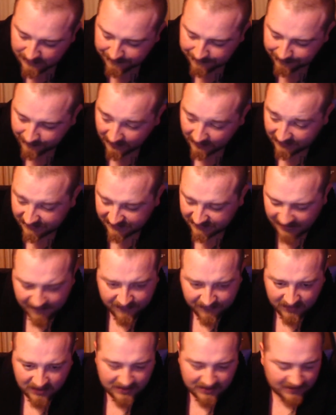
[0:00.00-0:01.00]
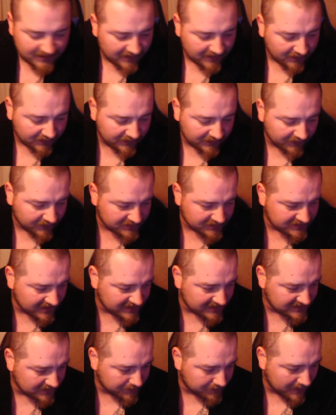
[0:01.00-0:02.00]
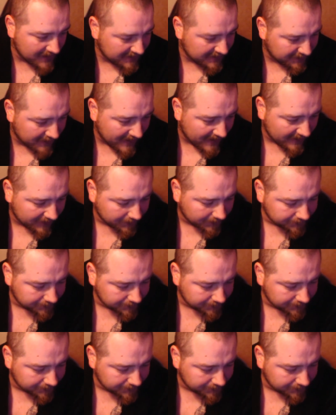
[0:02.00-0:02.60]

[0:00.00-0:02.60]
It definitely can tell a difference tasting them back to back.